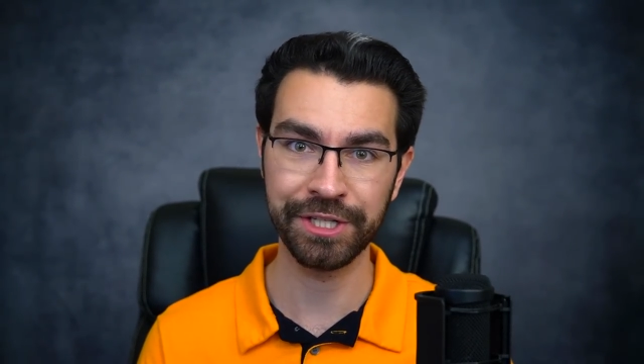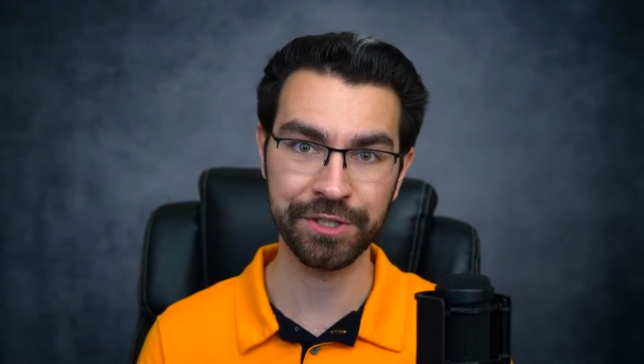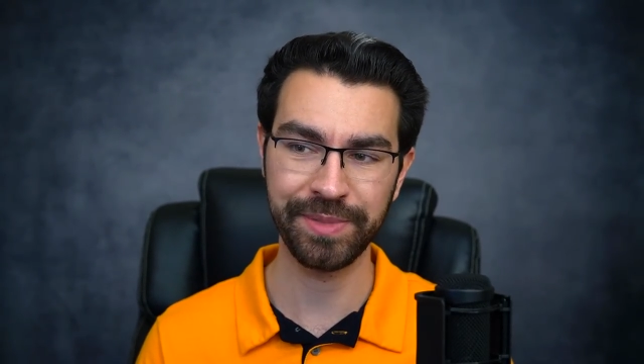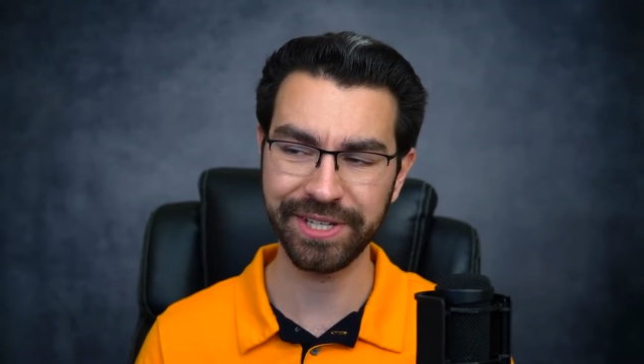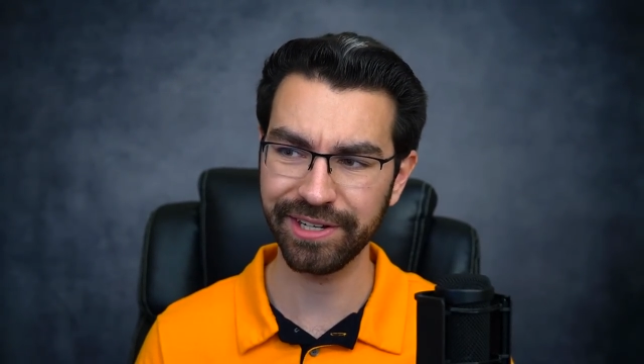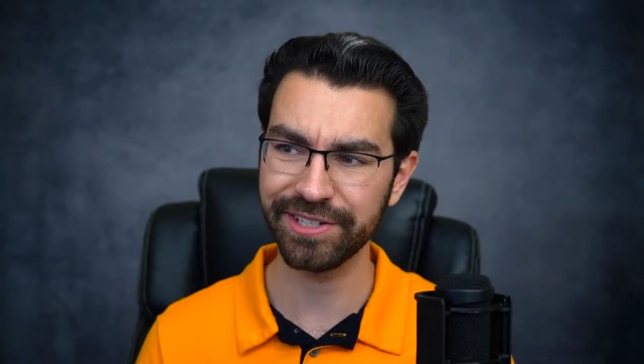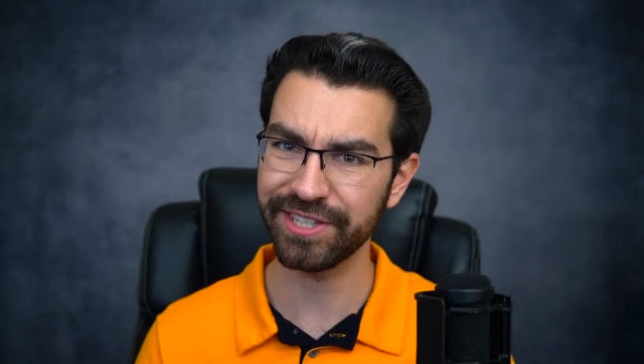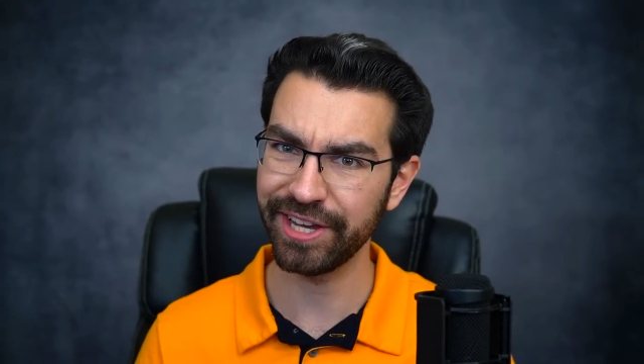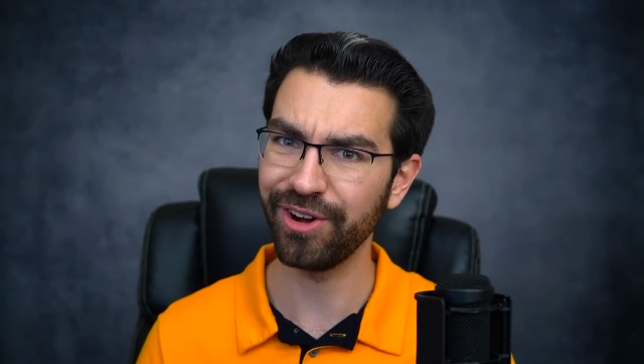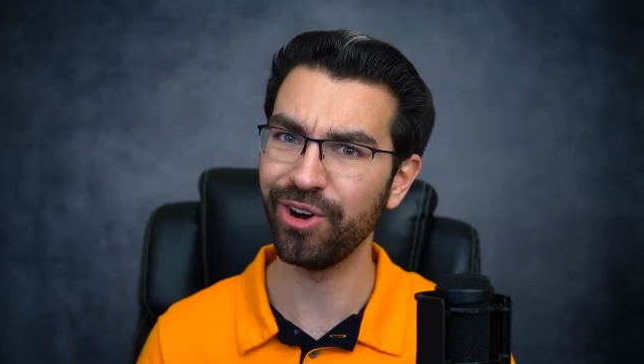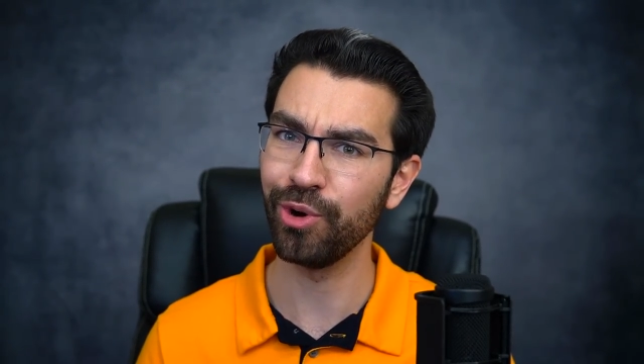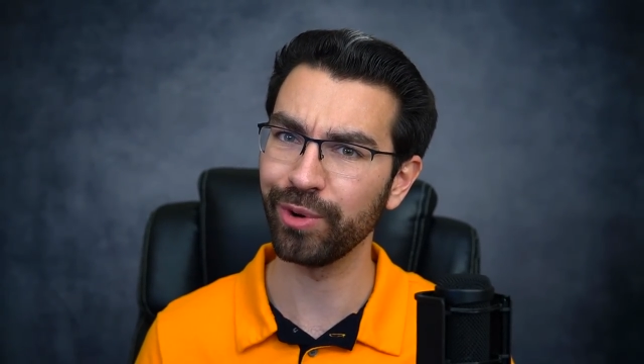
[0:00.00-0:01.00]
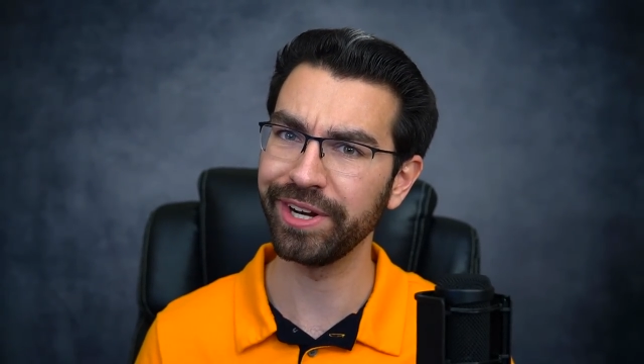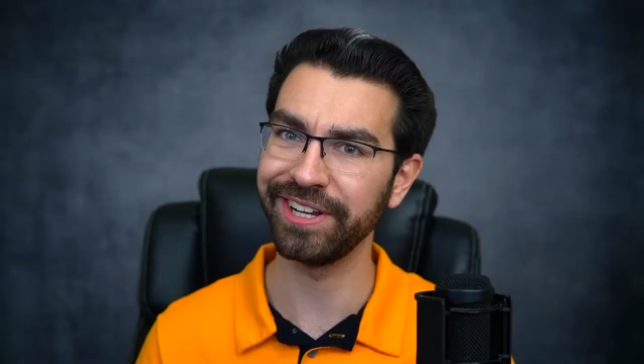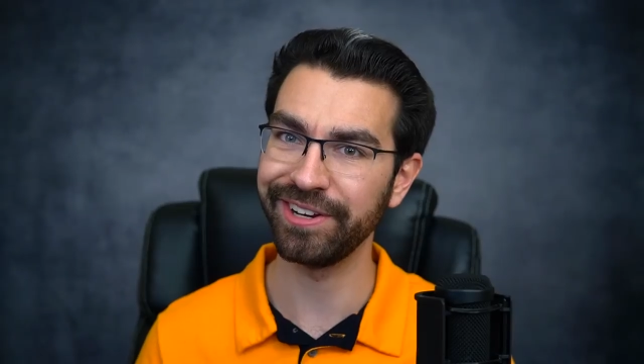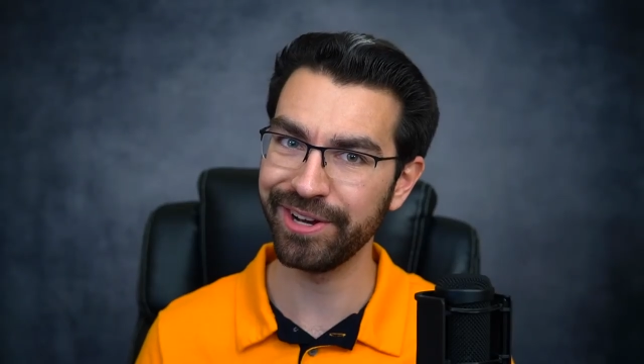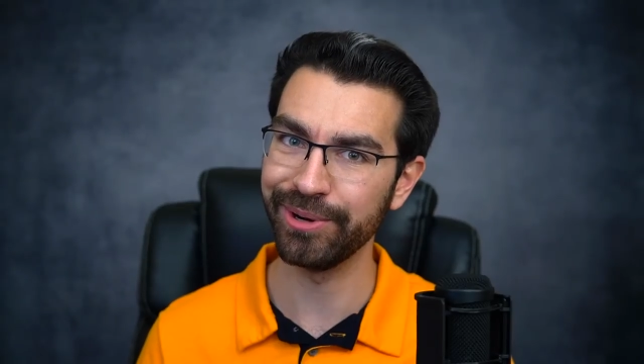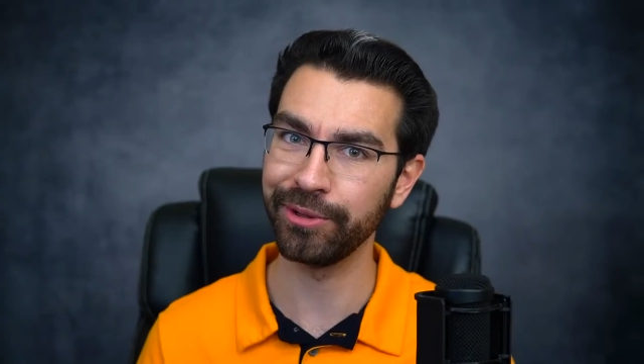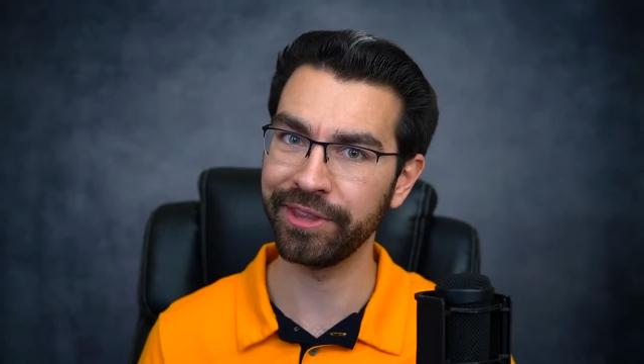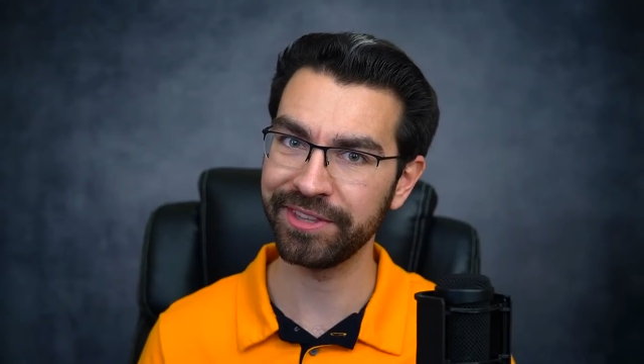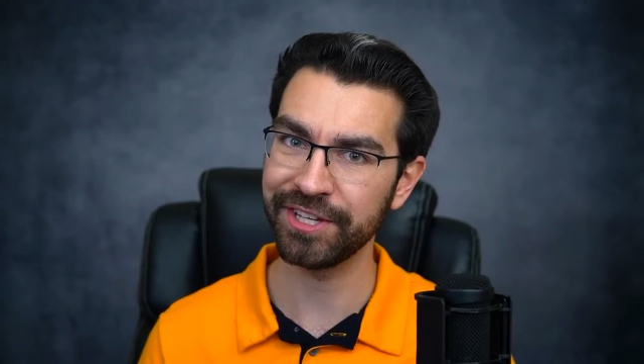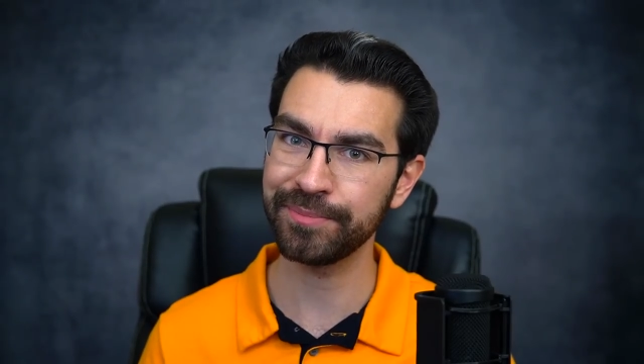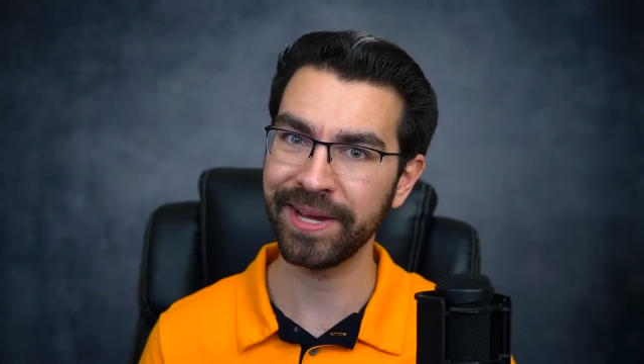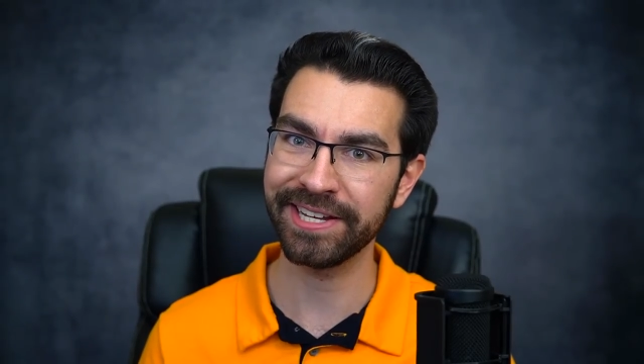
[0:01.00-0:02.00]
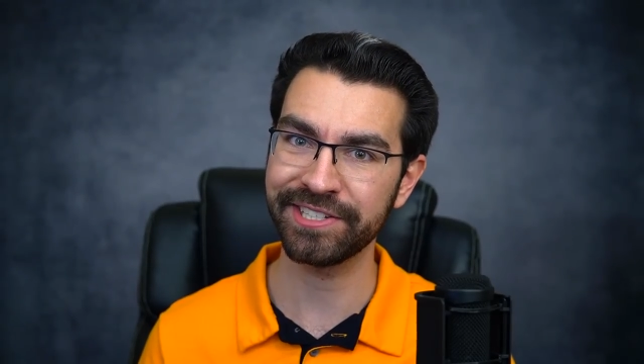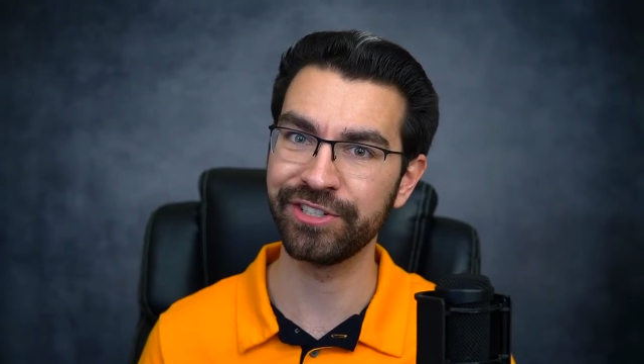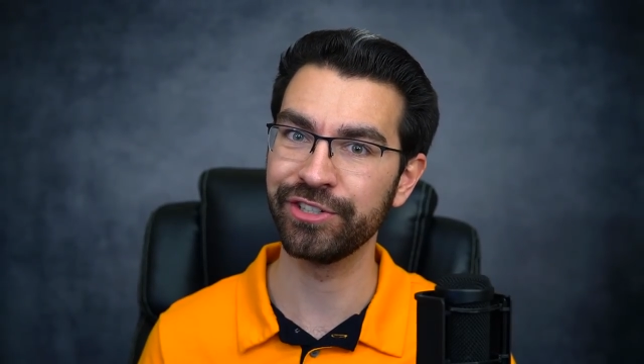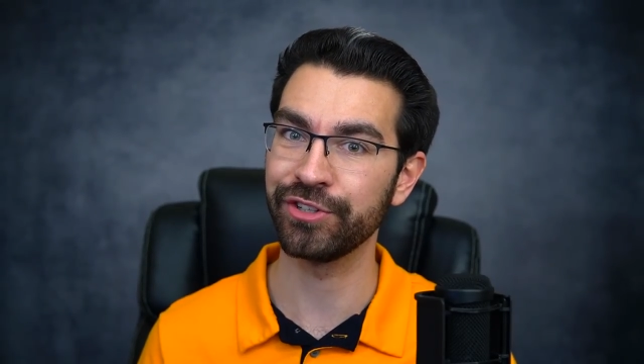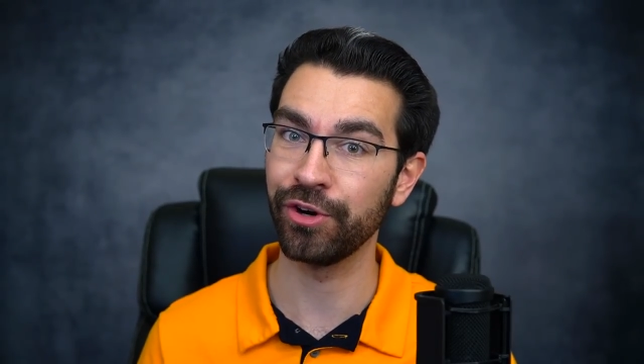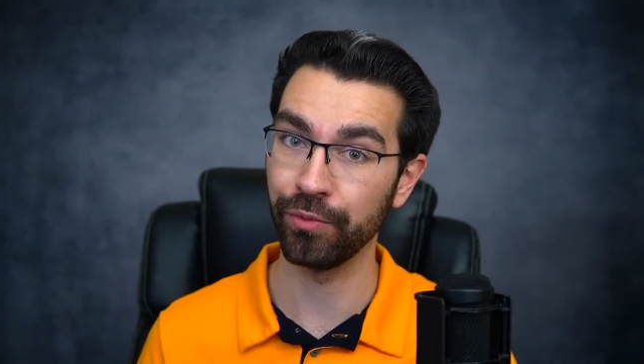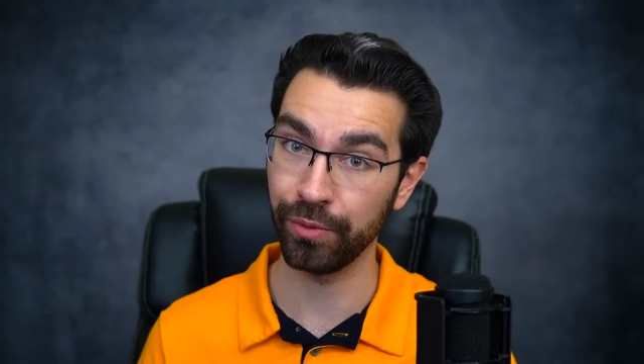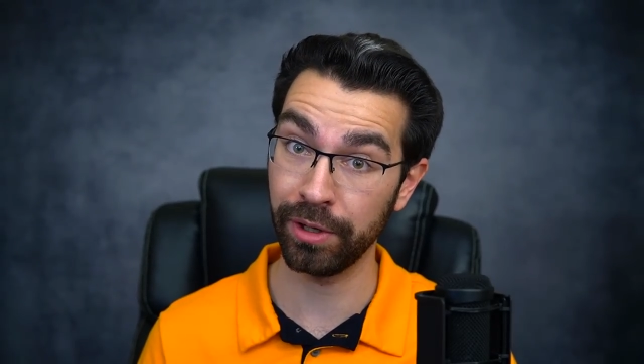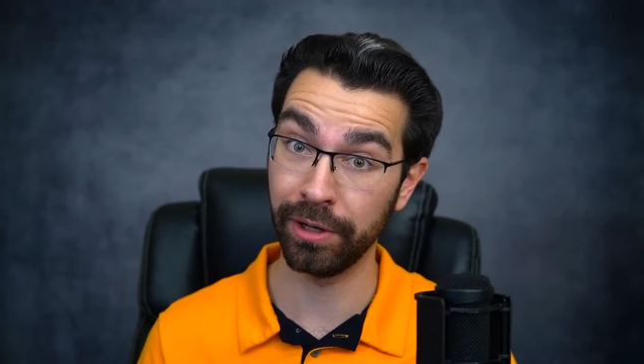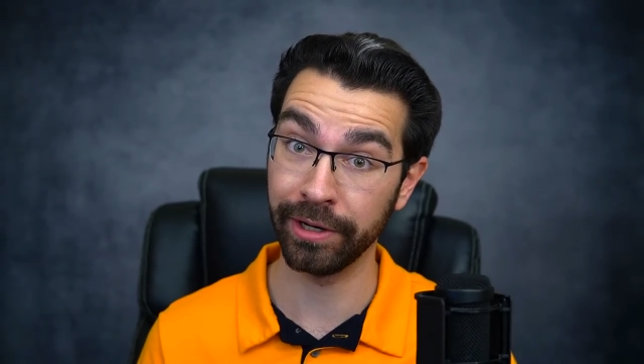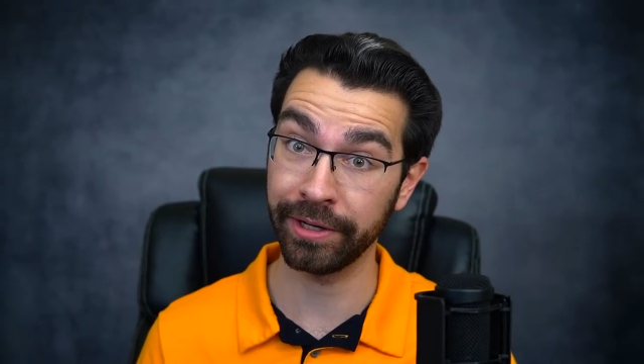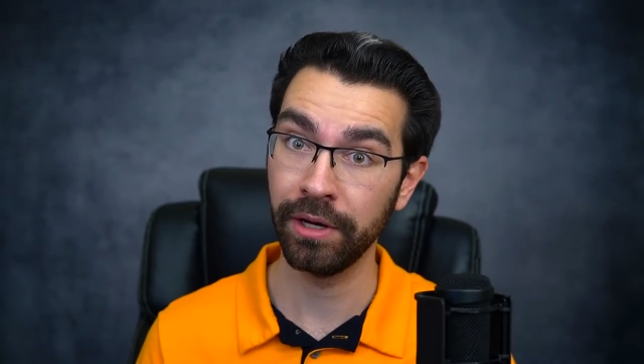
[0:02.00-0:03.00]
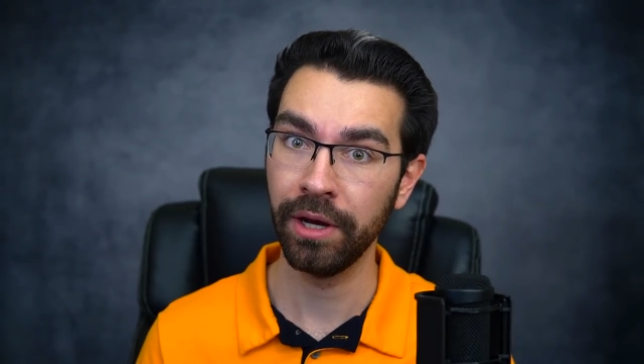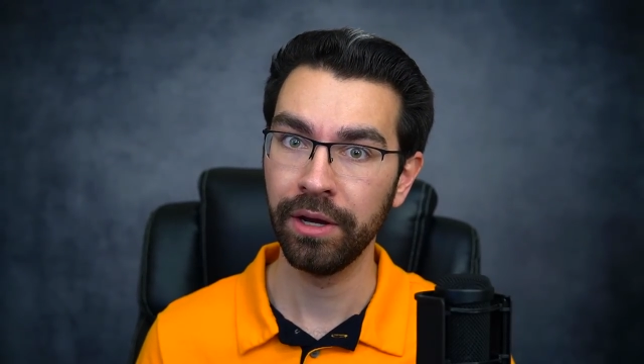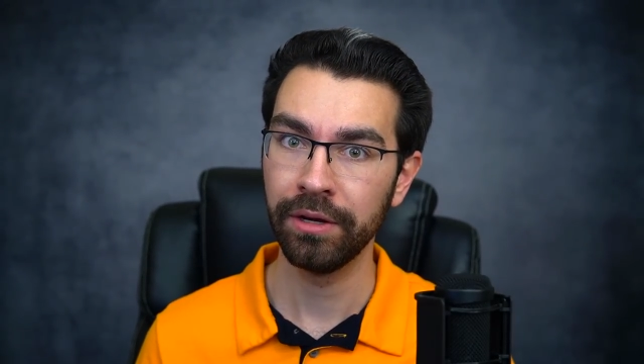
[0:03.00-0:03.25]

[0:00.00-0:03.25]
is because they already know that these passages are wrong,